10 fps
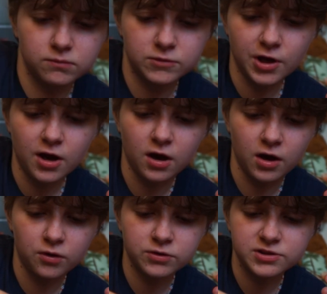Yeah,
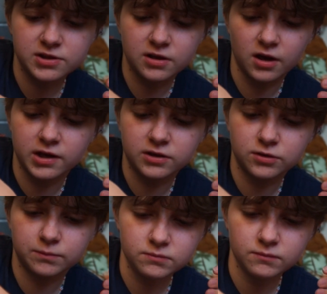honestly, like,
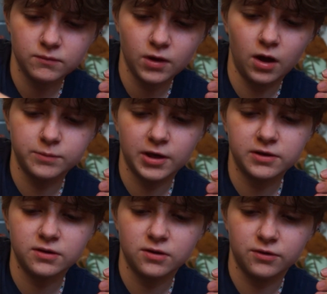I'm
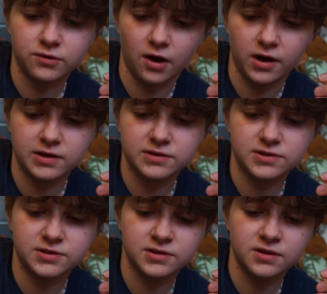getting a lot of
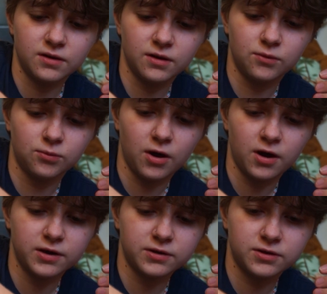guys at
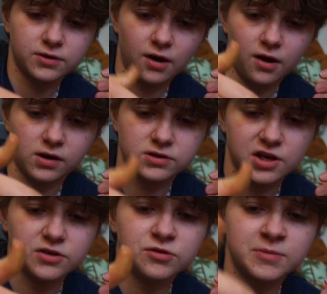work uh,
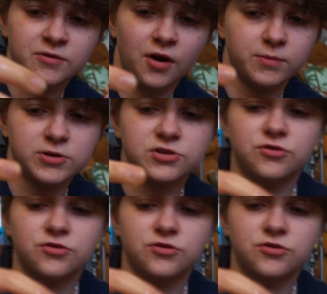gendering me right, which is